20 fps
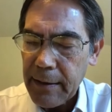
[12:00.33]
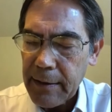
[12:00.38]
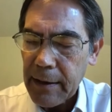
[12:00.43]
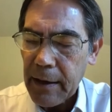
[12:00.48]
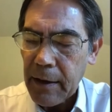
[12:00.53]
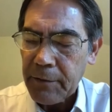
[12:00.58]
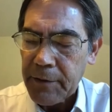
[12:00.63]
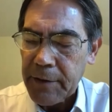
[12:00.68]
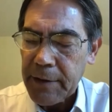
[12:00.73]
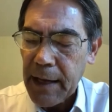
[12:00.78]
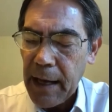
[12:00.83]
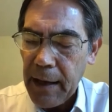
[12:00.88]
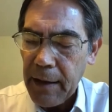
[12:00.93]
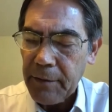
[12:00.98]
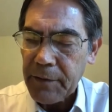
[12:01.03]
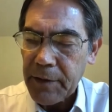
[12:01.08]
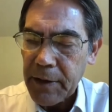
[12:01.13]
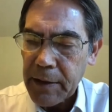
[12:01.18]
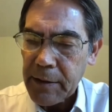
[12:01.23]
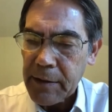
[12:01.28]
of
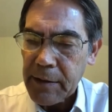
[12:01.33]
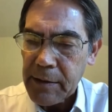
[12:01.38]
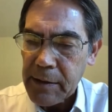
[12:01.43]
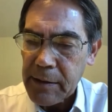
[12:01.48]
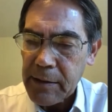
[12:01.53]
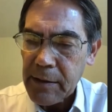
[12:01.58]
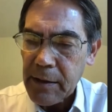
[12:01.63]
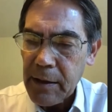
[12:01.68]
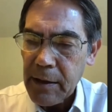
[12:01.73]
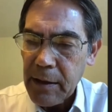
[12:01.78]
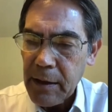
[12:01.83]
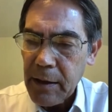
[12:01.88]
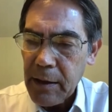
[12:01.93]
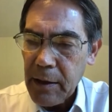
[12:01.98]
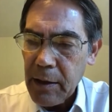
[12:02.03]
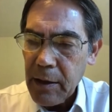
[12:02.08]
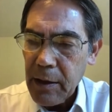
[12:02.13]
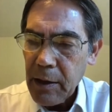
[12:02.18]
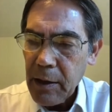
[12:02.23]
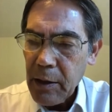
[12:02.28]
David's
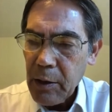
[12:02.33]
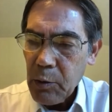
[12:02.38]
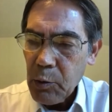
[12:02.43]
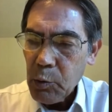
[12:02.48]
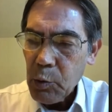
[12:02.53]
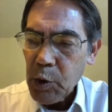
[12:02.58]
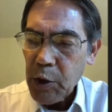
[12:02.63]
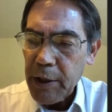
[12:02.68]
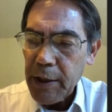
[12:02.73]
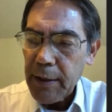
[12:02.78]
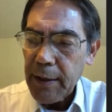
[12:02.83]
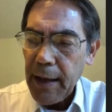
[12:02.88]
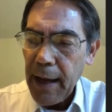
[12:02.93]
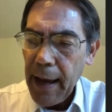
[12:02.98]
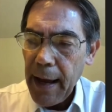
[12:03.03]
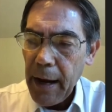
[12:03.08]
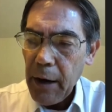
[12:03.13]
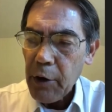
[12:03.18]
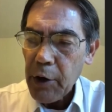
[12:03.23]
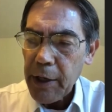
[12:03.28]
would
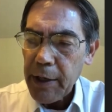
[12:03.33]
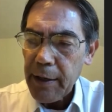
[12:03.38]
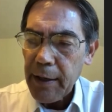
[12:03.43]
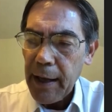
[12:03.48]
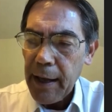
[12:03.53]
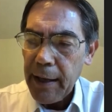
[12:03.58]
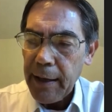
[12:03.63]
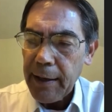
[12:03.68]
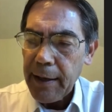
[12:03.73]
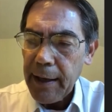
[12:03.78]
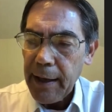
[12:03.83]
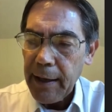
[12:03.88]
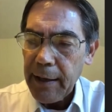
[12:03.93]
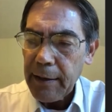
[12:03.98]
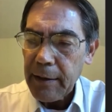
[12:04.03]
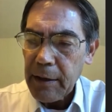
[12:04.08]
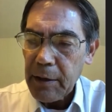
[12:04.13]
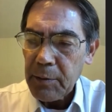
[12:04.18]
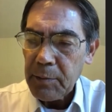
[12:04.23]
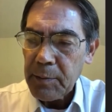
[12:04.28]
inherit a
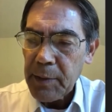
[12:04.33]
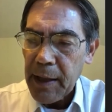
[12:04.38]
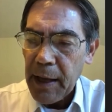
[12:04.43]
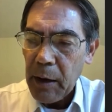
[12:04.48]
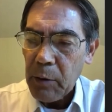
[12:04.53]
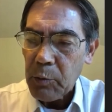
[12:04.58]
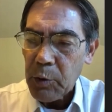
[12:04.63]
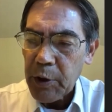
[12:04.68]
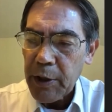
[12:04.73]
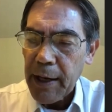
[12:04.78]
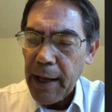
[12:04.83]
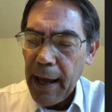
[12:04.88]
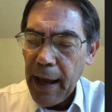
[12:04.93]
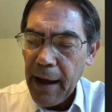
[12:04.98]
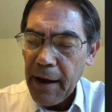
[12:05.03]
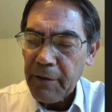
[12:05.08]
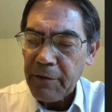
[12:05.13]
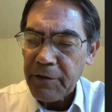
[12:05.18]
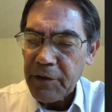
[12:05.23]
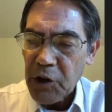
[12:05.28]
kingdom that would
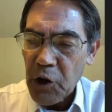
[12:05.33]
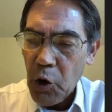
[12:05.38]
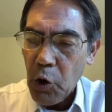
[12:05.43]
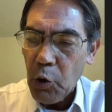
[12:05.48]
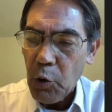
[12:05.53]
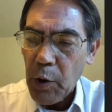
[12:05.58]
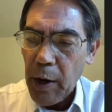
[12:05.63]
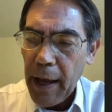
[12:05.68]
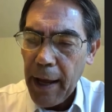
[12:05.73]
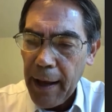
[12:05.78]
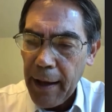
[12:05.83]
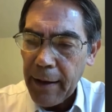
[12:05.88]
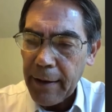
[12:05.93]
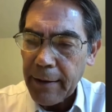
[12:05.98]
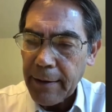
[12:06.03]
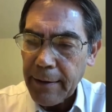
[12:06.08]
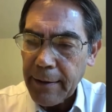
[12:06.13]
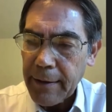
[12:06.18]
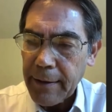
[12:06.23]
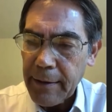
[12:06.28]
have no end.
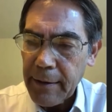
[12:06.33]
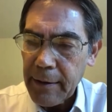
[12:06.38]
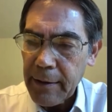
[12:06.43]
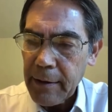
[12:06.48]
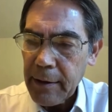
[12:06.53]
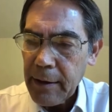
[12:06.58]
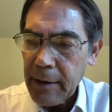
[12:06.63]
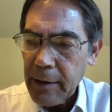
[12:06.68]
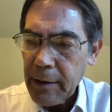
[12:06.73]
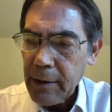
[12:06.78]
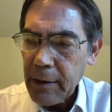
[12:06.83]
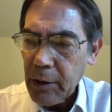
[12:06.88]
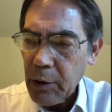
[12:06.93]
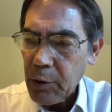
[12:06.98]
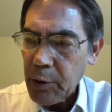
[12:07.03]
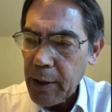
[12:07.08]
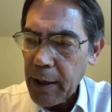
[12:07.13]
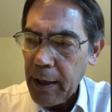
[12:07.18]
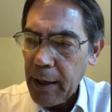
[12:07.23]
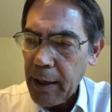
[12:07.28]

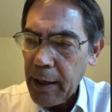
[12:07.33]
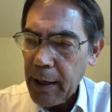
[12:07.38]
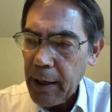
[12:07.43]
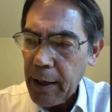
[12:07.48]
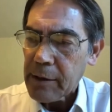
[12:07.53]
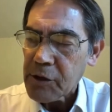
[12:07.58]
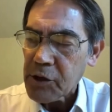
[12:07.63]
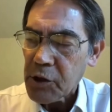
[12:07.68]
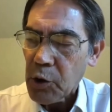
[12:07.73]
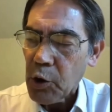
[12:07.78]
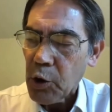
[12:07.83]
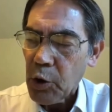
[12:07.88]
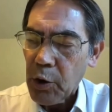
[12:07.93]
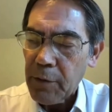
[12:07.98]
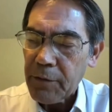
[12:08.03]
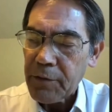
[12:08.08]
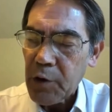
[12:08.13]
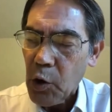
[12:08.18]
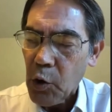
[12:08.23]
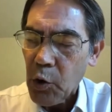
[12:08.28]
Okay, and so
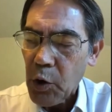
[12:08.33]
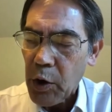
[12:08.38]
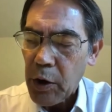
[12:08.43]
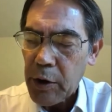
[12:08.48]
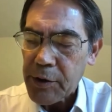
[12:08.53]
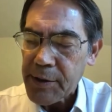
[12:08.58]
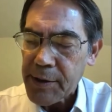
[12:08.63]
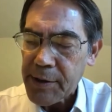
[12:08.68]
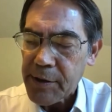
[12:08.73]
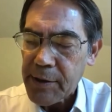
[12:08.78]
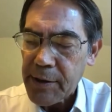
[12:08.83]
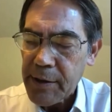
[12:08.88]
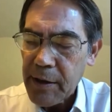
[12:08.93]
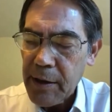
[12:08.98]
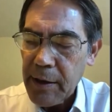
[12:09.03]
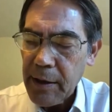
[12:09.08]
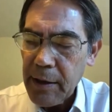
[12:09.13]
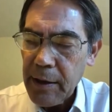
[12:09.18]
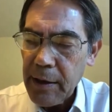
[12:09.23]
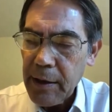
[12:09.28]
of course,
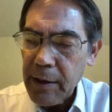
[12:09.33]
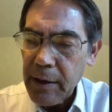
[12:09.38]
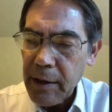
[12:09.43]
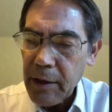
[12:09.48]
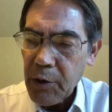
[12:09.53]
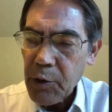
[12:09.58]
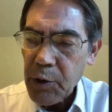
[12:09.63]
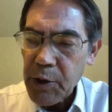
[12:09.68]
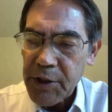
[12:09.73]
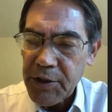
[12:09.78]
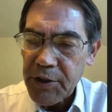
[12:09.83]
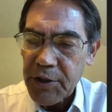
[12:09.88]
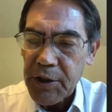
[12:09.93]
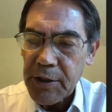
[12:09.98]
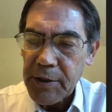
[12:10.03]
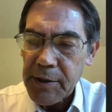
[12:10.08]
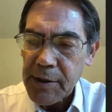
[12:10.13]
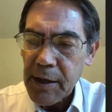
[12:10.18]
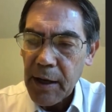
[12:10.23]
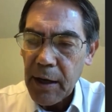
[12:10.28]

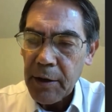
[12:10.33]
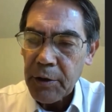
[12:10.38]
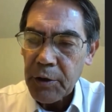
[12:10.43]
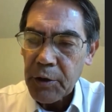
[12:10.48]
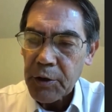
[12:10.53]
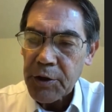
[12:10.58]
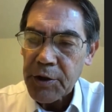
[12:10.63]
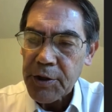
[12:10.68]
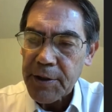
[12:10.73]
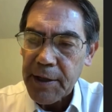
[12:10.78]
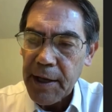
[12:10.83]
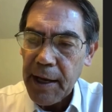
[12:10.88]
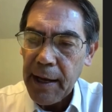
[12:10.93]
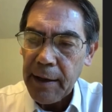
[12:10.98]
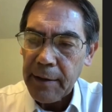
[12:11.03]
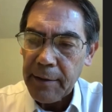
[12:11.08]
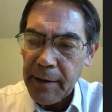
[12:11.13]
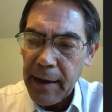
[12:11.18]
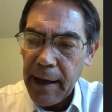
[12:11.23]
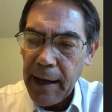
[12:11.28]
Christians
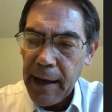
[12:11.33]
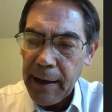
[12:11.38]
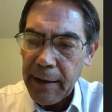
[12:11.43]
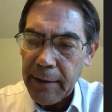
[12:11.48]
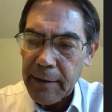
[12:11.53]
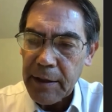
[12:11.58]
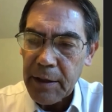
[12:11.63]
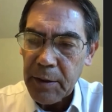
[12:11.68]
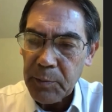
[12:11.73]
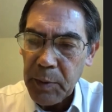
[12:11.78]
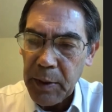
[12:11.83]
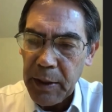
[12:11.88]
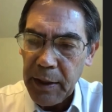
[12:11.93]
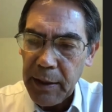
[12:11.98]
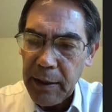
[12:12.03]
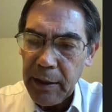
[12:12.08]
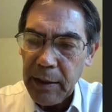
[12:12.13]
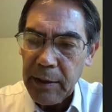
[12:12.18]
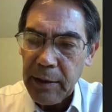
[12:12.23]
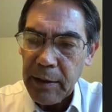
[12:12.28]
understand that to
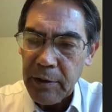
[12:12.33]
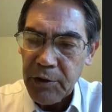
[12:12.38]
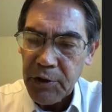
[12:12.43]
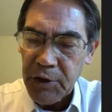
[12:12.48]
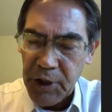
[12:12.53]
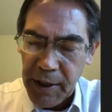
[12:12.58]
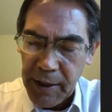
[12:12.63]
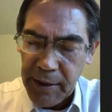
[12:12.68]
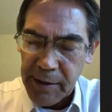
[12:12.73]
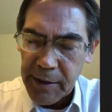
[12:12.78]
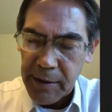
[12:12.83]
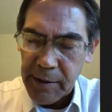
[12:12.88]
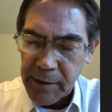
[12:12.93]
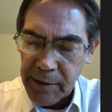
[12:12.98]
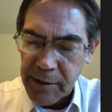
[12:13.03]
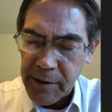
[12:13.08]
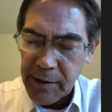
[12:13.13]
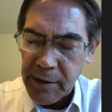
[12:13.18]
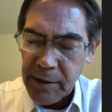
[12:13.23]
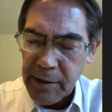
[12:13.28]
be
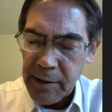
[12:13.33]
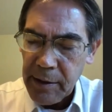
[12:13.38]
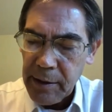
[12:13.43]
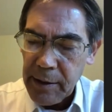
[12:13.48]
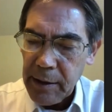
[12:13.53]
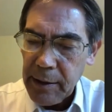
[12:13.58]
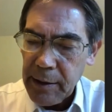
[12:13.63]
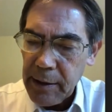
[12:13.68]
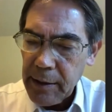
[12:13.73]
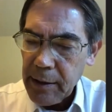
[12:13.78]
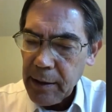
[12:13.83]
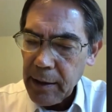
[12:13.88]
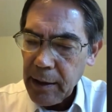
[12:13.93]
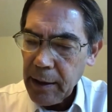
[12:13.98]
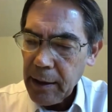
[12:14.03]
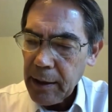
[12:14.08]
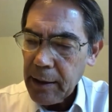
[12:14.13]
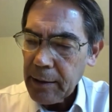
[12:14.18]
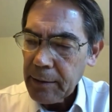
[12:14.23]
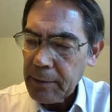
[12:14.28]
Jesus.
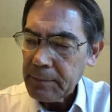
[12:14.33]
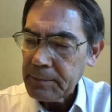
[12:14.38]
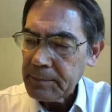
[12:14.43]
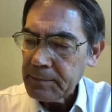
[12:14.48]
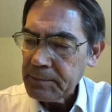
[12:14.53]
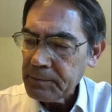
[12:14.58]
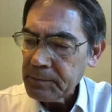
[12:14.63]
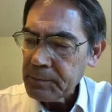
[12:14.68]
The